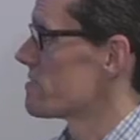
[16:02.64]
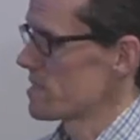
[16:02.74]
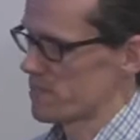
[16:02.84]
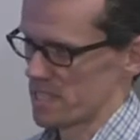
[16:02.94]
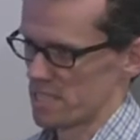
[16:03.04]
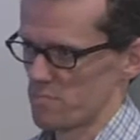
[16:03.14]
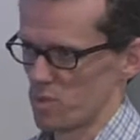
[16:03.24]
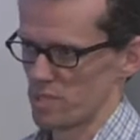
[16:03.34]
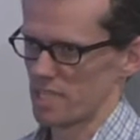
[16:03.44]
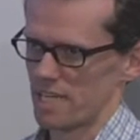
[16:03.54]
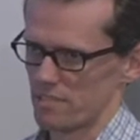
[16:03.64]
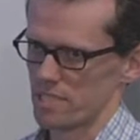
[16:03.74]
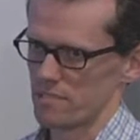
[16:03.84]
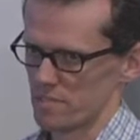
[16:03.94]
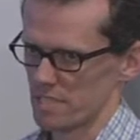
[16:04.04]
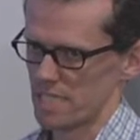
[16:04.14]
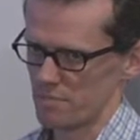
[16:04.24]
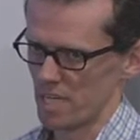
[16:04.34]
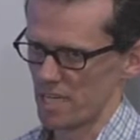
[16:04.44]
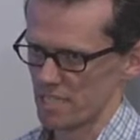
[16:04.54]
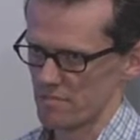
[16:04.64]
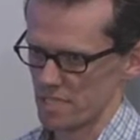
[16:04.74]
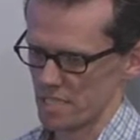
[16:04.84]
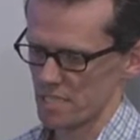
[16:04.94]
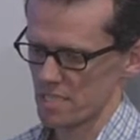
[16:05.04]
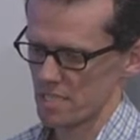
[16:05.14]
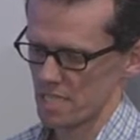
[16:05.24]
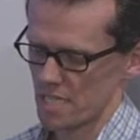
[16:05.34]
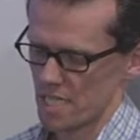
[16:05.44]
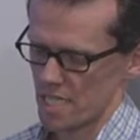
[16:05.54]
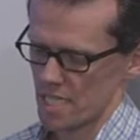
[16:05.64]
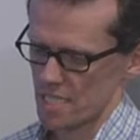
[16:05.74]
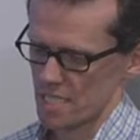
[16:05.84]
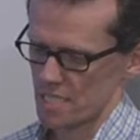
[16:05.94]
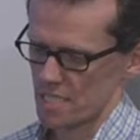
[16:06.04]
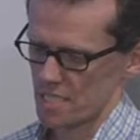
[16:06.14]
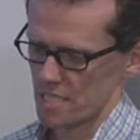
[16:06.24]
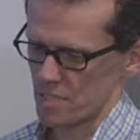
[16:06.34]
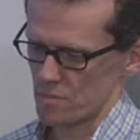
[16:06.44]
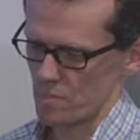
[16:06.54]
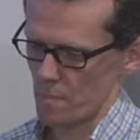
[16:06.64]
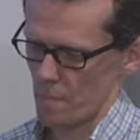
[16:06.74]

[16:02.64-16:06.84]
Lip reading: have something that's more declarative and schema-like for this? So